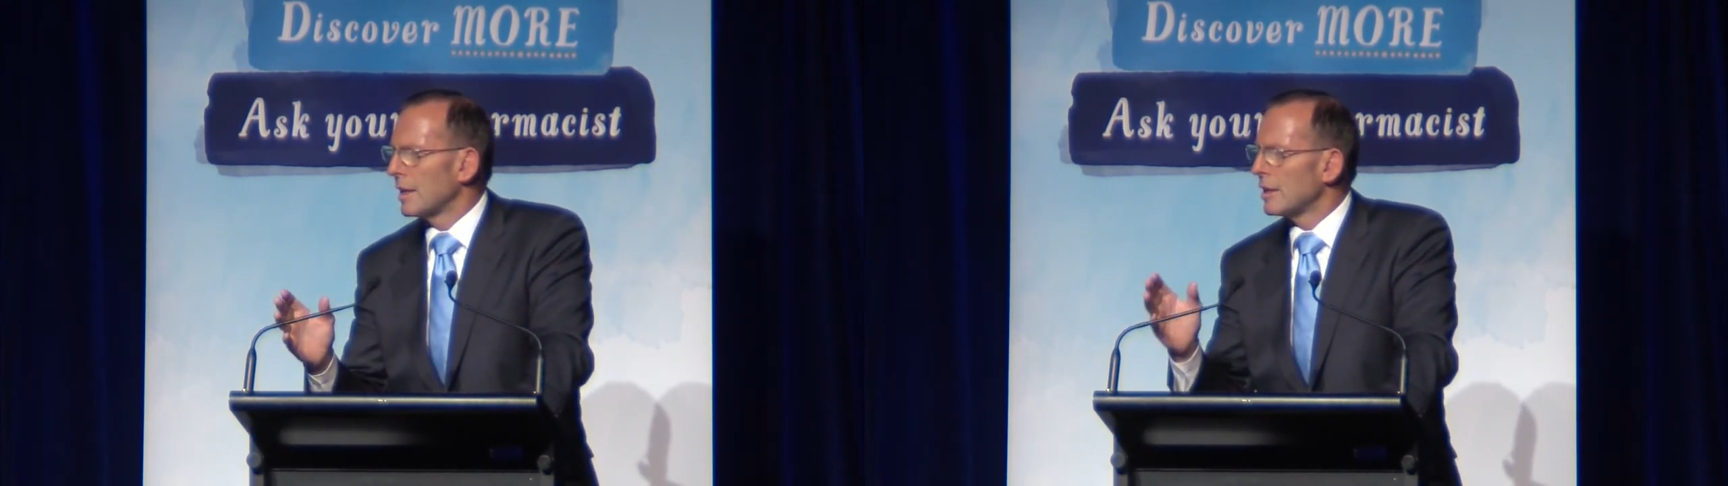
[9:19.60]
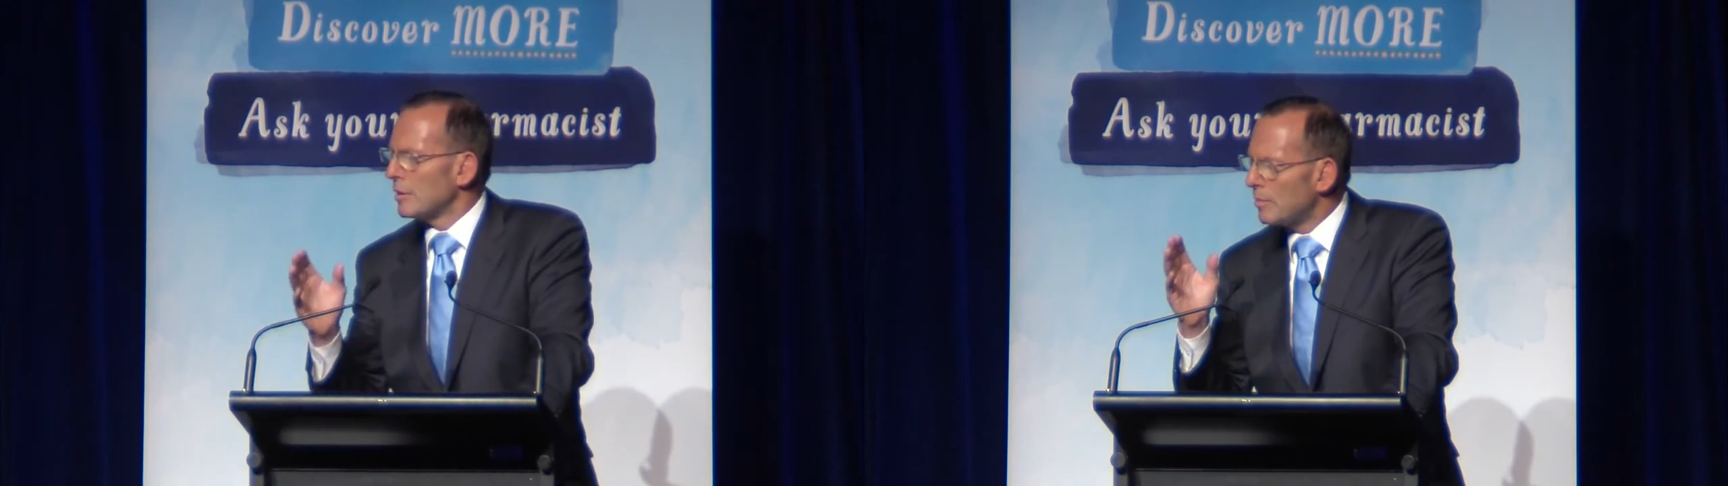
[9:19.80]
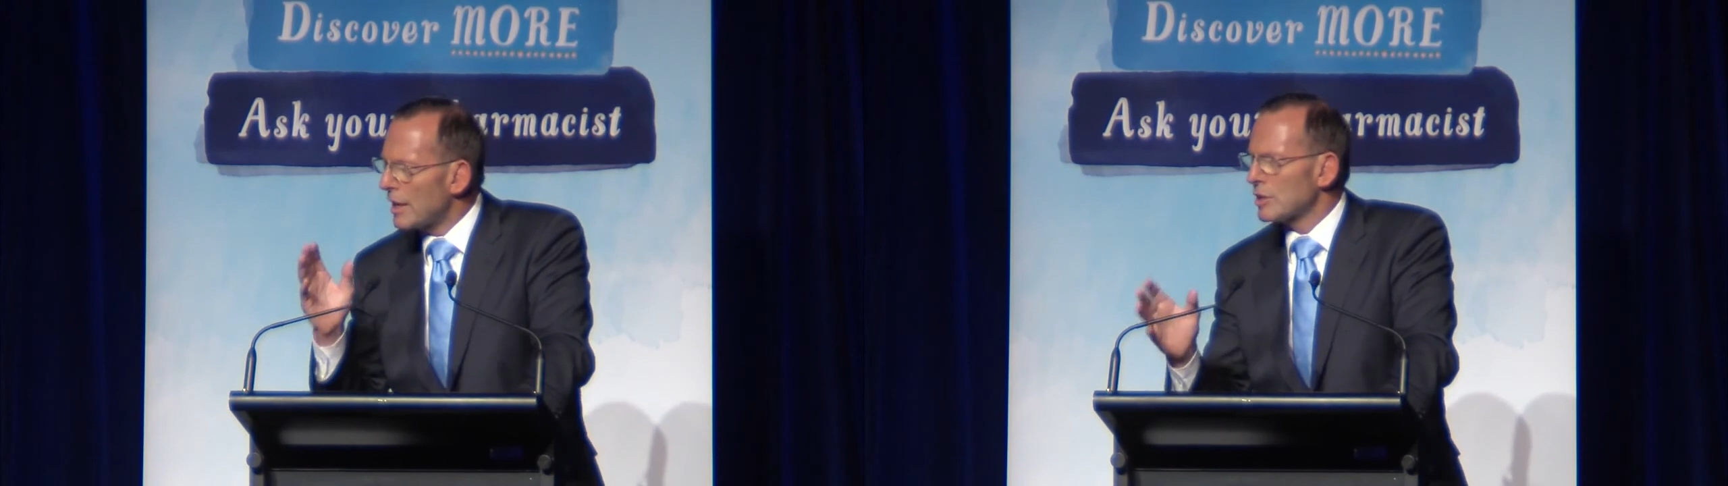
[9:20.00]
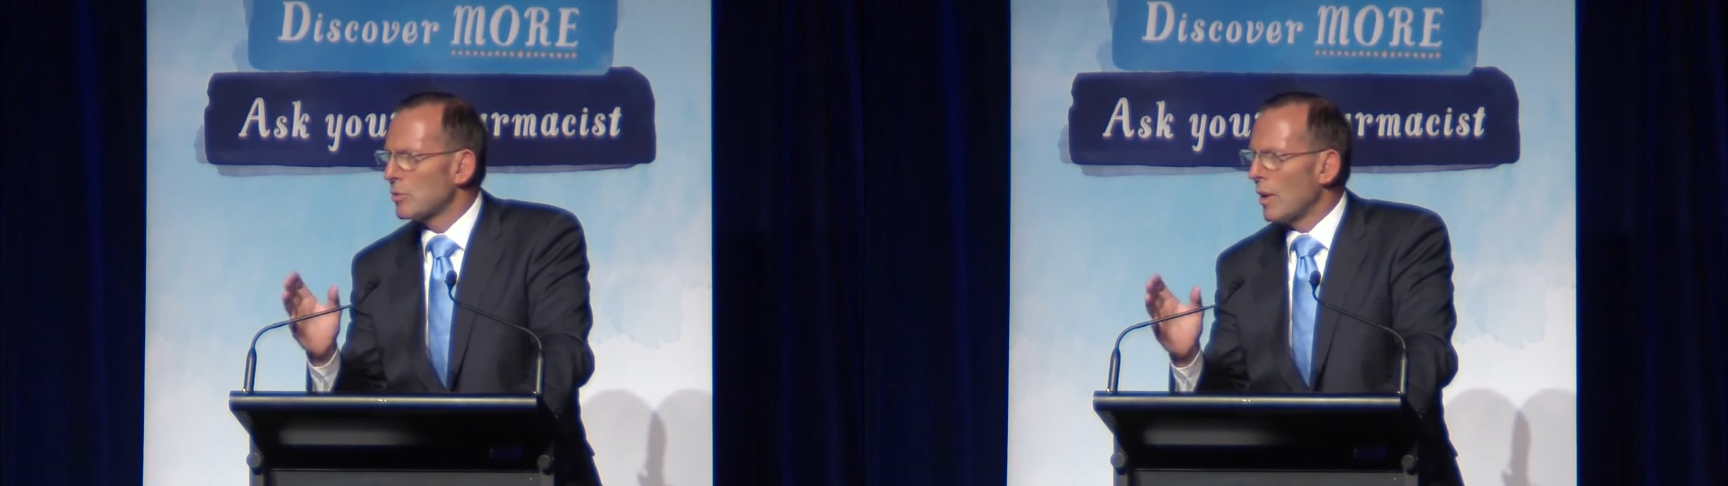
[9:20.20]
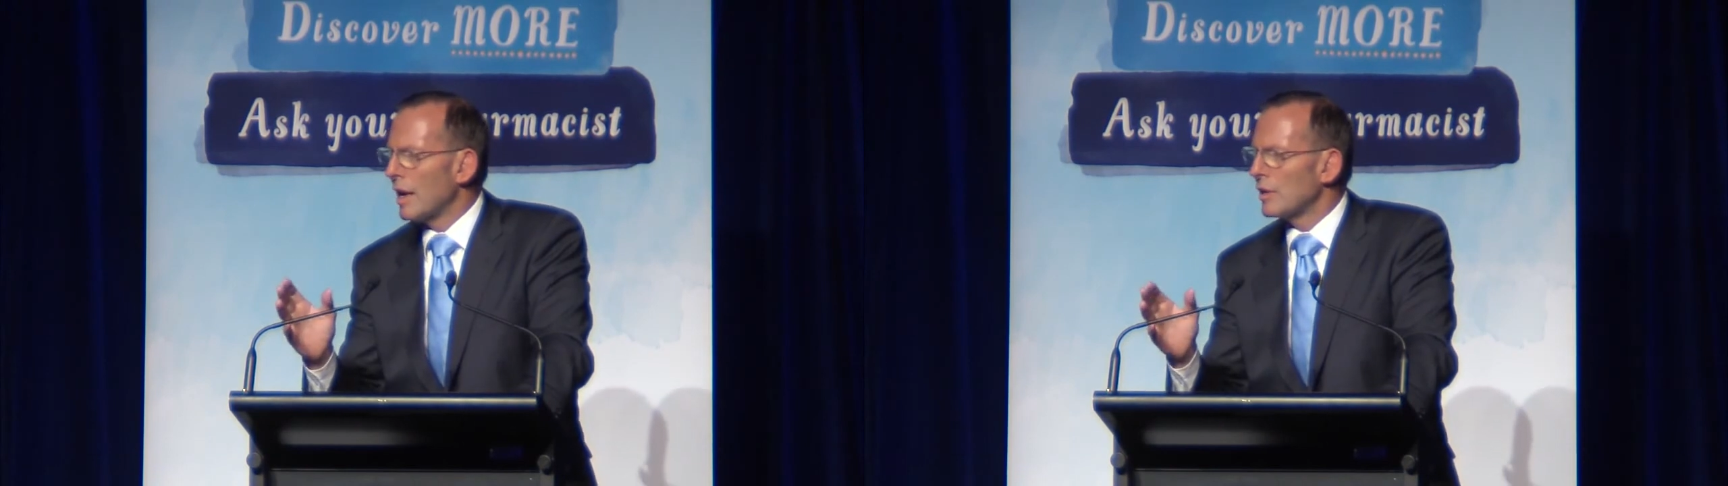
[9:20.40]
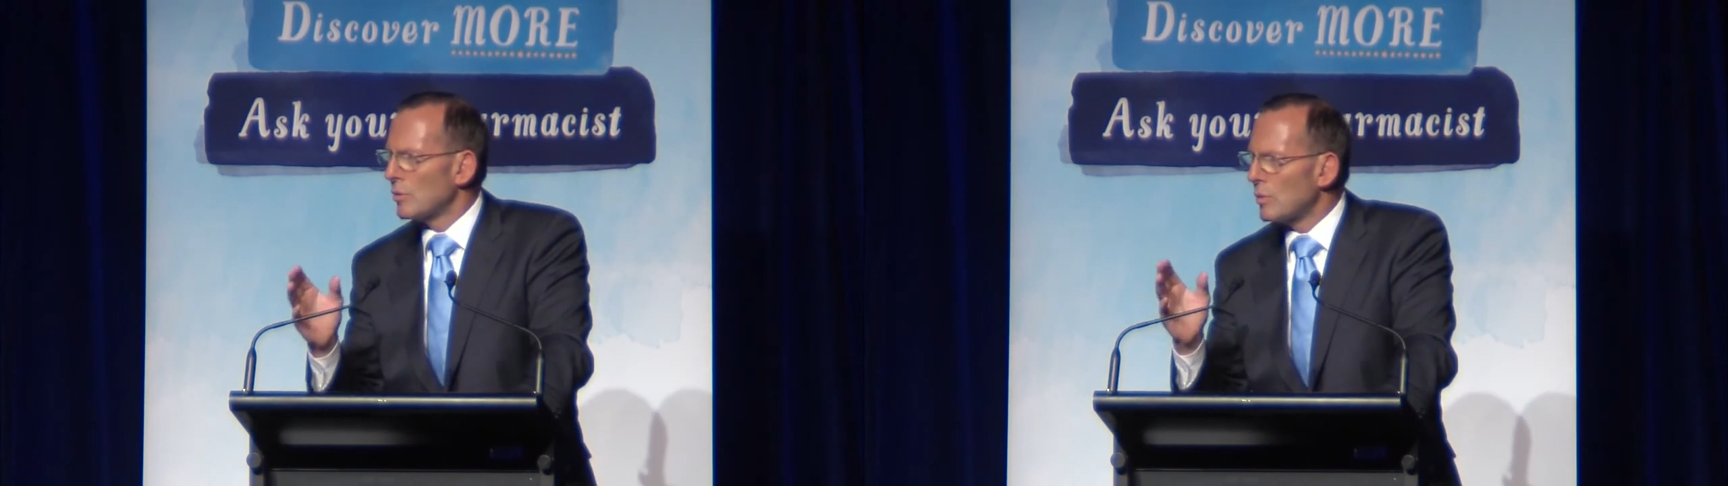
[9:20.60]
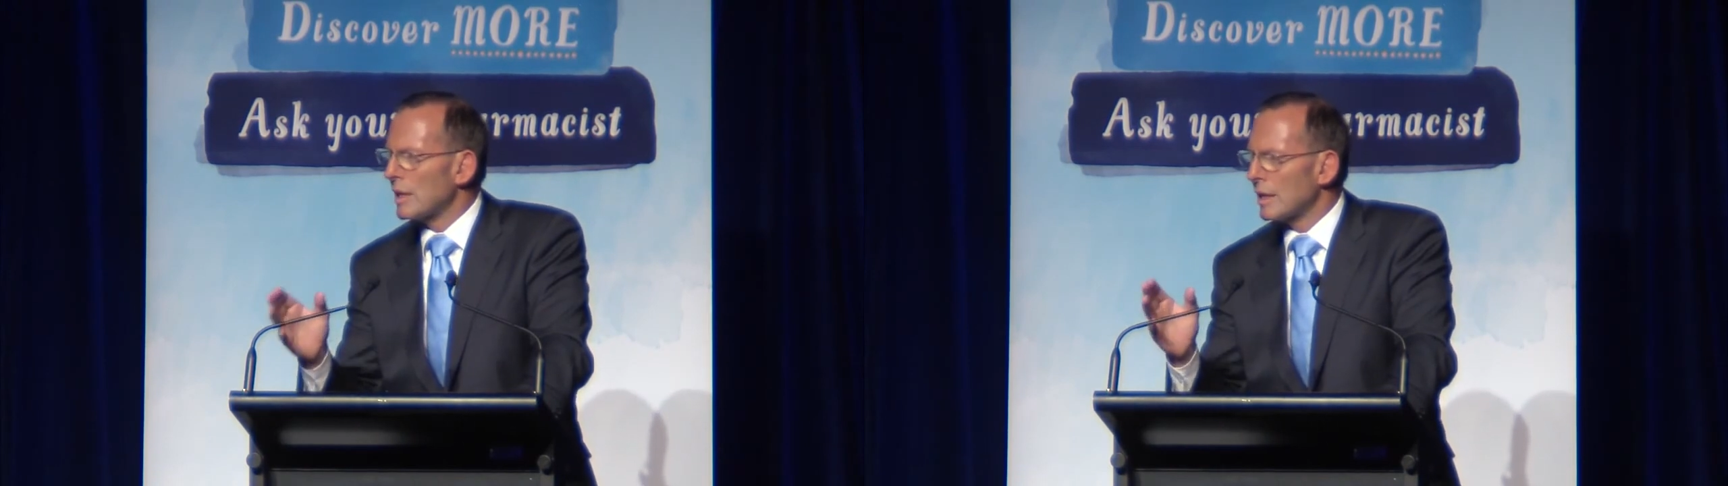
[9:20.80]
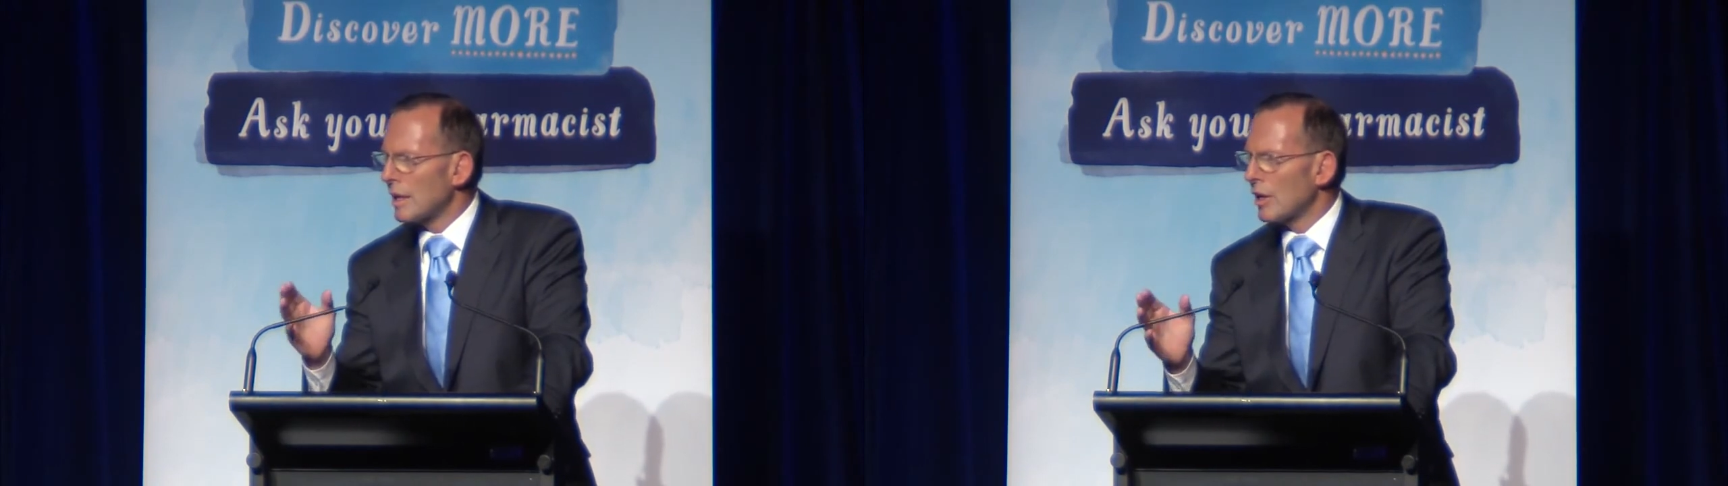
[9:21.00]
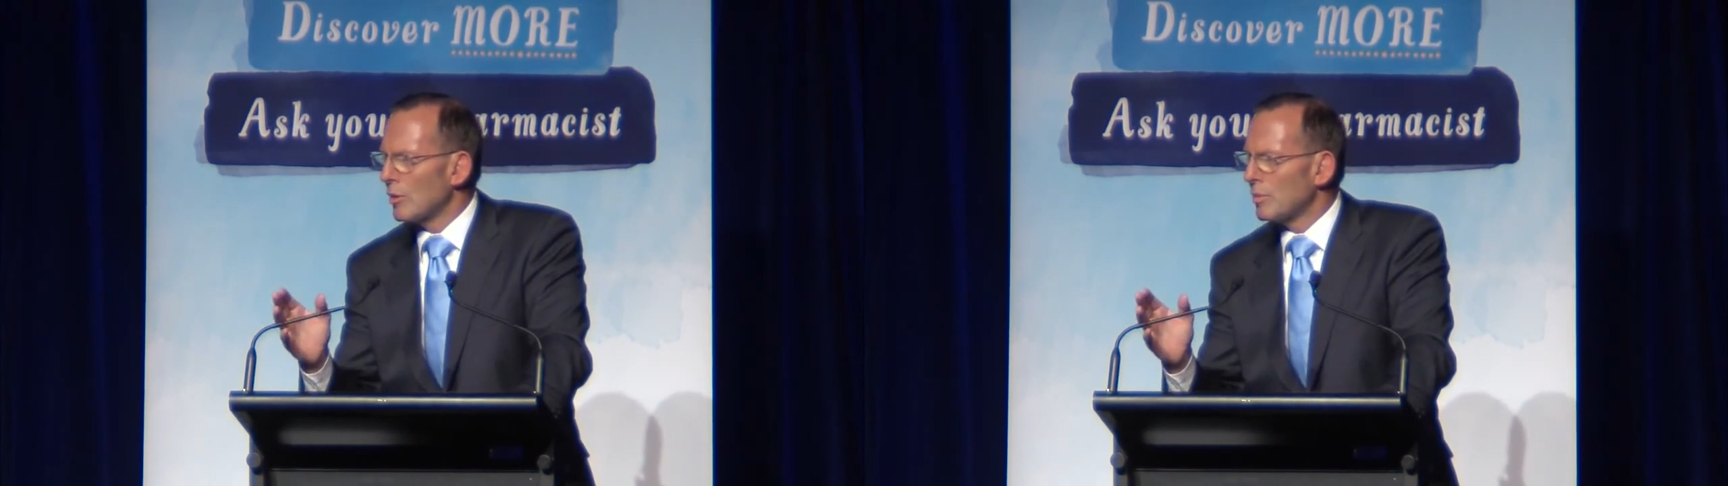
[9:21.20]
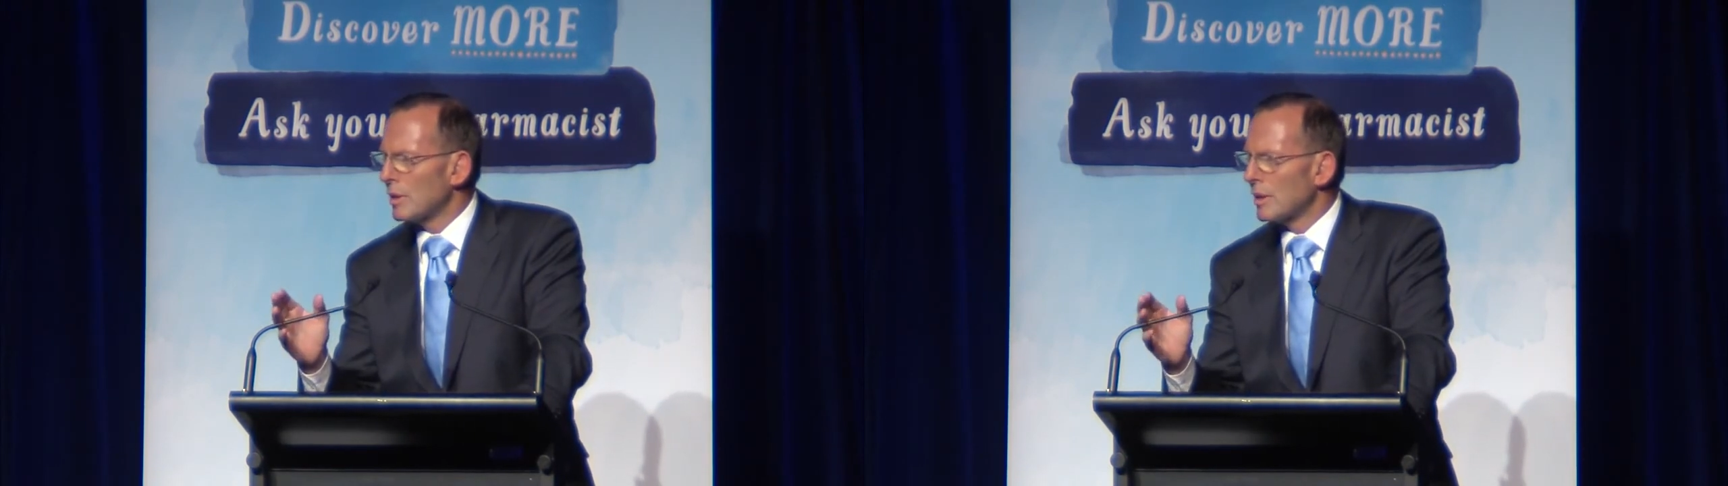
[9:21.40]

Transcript: the best way that we can help